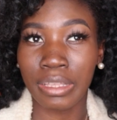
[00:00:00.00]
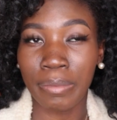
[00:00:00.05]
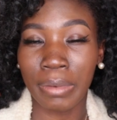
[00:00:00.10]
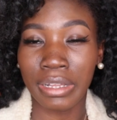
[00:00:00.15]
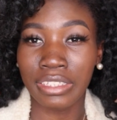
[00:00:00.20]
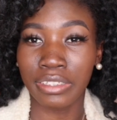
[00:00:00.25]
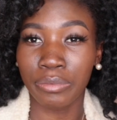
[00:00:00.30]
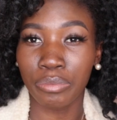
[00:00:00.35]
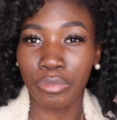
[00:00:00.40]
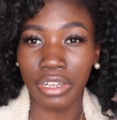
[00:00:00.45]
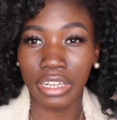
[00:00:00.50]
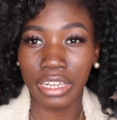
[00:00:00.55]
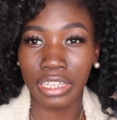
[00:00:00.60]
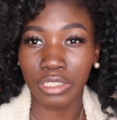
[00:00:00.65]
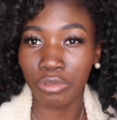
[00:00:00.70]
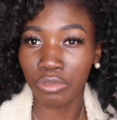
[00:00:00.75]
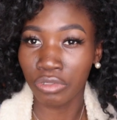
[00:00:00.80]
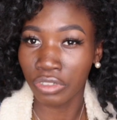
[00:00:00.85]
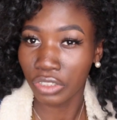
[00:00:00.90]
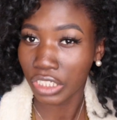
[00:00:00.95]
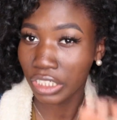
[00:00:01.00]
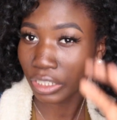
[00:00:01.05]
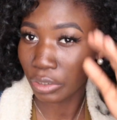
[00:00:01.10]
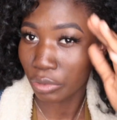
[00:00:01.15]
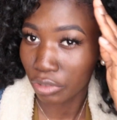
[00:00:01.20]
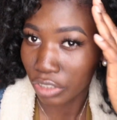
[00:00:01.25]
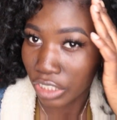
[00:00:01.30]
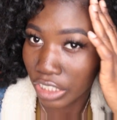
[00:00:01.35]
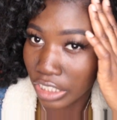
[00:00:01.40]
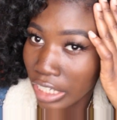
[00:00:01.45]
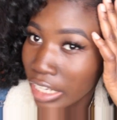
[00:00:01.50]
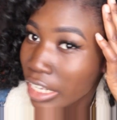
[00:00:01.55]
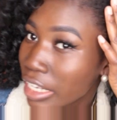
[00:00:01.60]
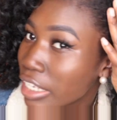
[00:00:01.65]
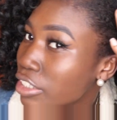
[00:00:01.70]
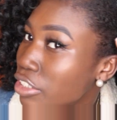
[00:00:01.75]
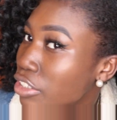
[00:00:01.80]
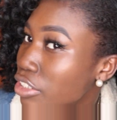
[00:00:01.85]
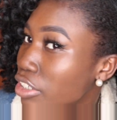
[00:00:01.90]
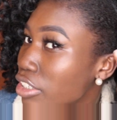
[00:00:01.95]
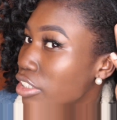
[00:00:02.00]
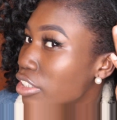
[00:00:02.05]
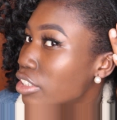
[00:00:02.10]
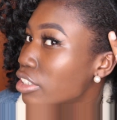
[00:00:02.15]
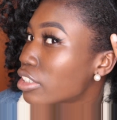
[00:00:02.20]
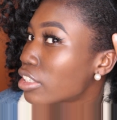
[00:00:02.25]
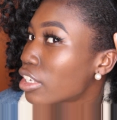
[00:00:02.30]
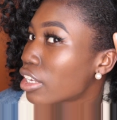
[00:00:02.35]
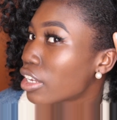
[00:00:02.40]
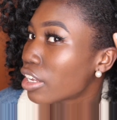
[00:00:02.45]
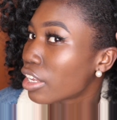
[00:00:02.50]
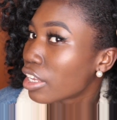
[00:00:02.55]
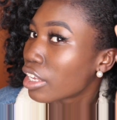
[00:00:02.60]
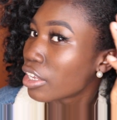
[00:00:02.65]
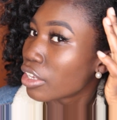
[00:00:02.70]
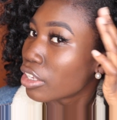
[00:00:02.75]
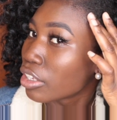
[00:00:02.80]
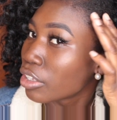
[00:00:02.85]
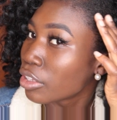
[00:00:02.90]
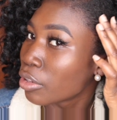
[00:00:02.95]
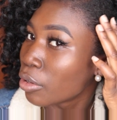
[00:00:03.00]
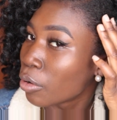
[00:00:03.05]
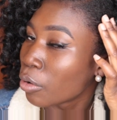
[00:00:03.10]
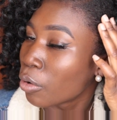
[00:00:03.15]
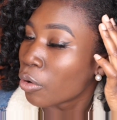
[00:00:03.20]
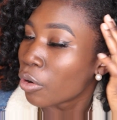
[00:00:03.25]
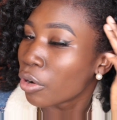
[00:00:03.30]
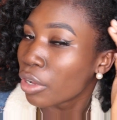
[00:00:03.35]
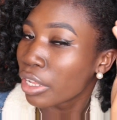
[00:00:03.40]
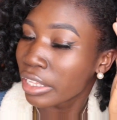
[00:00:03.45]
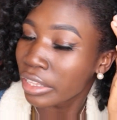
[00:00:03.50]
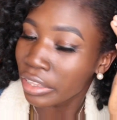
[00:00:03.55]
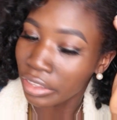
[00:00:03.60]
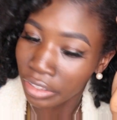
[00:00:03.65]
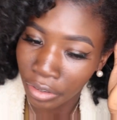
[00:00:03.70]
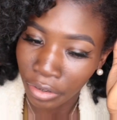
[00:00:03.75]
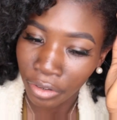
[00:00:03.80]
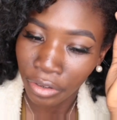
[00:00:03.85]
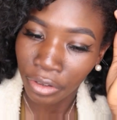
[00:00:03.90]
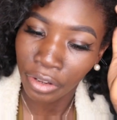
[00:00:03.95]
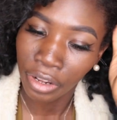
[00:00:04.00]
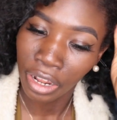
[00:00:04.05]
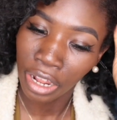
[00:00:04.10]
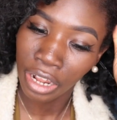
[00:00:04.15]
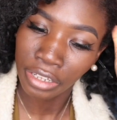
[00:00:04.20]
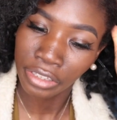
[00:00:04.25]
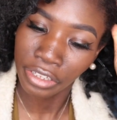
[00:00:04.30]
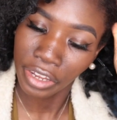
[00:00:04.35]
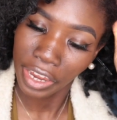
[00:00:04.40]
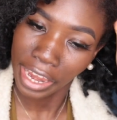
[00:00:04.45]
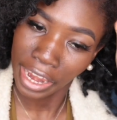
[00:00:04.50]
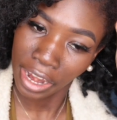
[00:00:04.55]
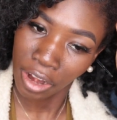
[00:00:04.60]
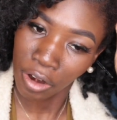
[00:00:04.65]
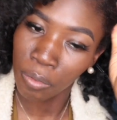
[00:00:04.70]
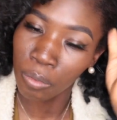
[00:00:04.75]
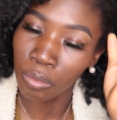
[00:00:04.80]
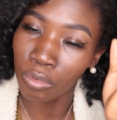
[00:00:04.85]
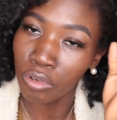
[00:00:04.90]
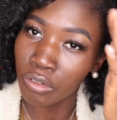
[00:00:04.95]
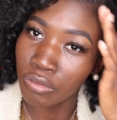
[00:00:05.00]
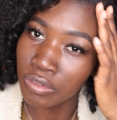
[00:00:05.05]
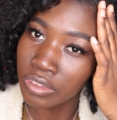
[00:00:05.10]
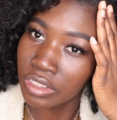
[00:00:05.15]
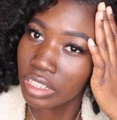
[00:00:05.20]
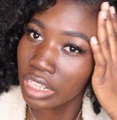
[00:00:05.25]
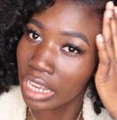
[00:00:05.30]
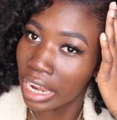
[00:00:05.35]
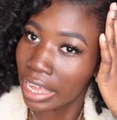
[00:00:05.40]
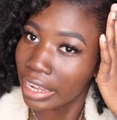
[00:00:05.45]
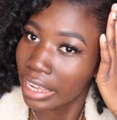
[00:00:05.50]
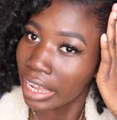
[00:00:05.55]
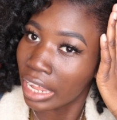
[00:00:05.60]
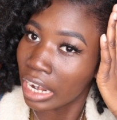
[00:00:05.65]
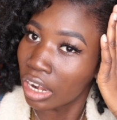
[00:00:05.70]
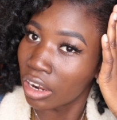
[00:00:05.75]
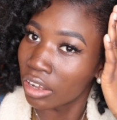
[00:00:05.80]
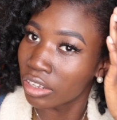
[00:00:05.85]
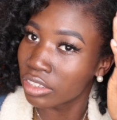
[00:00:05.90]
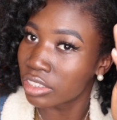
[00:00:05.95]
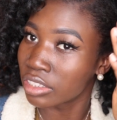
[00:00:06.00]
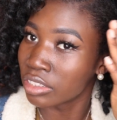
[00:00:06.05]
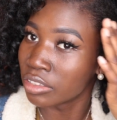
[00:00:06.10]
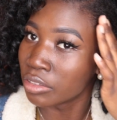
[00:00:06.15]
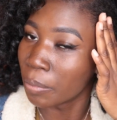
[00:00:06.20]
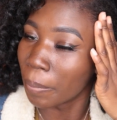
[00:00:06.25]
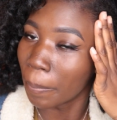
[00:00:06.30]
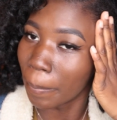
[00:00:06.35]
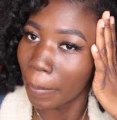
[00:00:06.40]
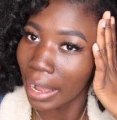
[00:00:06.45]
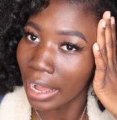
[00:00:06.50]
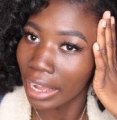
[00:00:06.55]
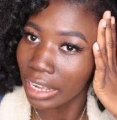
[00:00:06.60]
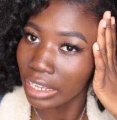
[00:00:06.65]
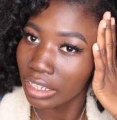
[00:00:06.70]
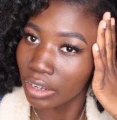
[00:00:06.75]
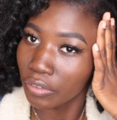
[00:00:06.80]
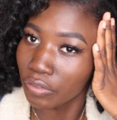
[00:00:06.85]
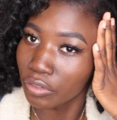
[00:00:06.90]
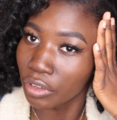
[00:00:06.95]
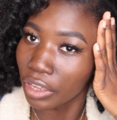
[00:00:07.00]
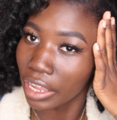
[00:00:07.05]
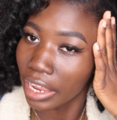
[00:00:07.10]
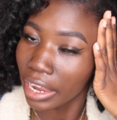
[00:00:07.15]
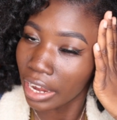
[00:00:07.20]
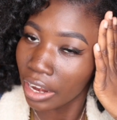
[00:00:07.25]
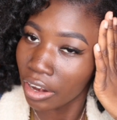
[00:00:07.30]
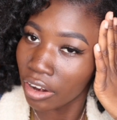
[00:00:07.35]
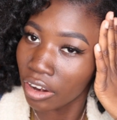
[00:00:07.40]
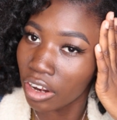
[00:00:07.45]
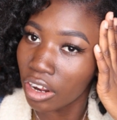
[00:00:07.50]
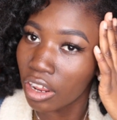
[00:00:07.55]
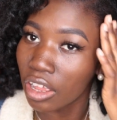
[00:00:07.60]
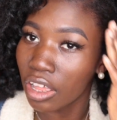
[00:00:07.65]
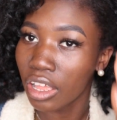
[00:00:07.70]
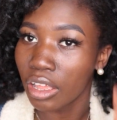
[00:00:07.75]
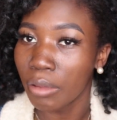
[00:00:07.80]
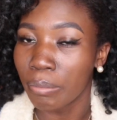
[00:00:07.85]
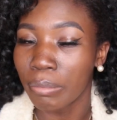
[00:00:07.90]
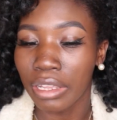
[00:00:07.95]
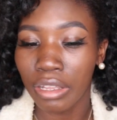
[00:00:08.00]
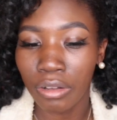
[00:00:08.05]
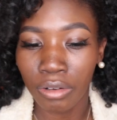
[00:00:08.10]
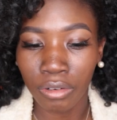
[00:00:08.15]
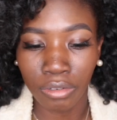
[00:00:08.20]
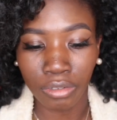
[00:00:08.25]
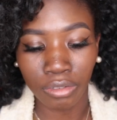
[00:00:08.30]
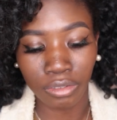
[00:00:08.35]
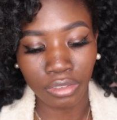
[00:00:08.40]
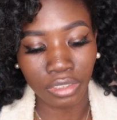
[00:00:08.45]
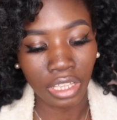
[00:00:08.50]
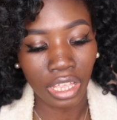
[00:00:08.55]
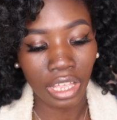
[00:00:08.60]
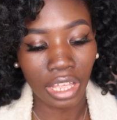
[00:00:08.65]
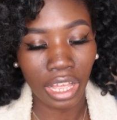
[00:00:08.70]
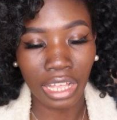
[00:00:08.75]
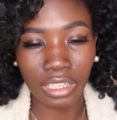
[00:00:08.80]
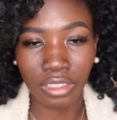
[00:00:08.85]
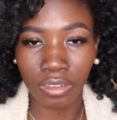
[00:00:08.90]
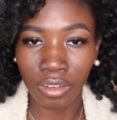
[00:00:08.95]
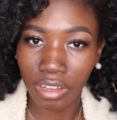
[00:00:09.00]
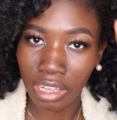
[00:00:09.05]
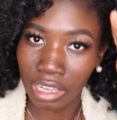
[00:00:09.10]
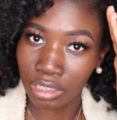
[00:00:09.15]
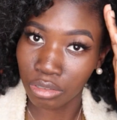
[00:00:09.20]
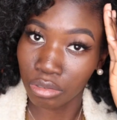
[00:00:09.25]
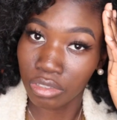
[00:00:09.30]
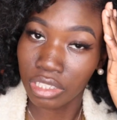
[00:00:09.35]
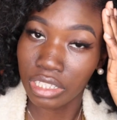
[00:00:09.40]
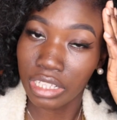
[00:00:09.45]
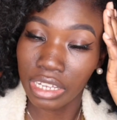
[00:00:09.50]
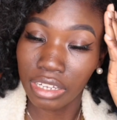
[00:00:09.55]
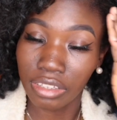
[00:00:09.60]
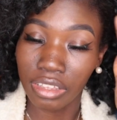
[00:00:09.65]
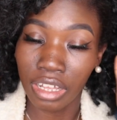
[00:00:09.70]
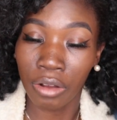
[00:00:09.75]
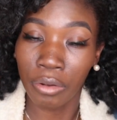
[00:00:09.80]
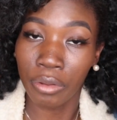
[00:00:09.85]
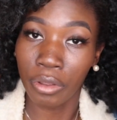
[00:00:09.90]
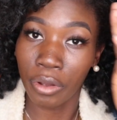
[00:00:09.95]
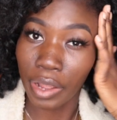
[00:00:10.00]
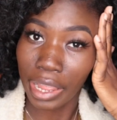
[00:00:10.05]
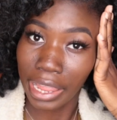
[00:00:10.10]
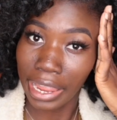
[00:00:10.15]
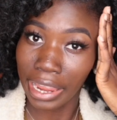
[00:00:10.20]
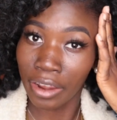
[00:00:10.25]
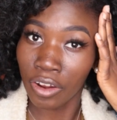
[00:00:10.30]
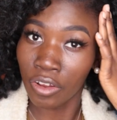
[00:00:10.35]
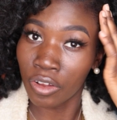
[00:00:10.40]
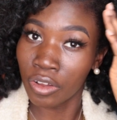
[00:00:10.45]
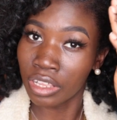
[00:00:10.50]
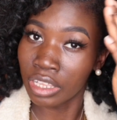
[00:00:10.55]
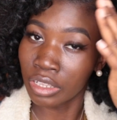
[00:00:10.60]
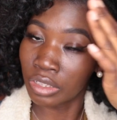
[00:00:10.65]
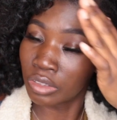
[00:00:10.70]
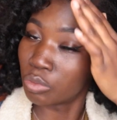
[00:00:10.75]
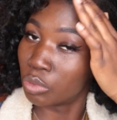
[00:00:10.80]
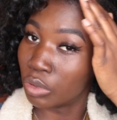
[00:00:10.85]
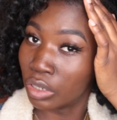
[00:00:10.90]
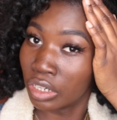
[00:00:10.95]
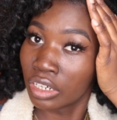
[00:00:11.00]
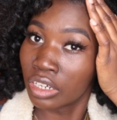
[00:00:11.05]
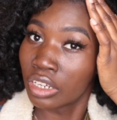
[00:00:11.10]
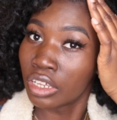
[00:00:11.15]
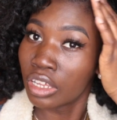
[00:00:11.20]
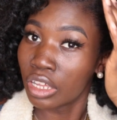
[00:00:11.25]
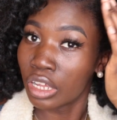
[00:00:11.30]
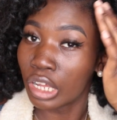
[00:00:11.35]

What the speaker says: time I did braidless crochet. It's just, you know, the hair moves like a lot in the back of the hair, because as long as you slick down your hair, it will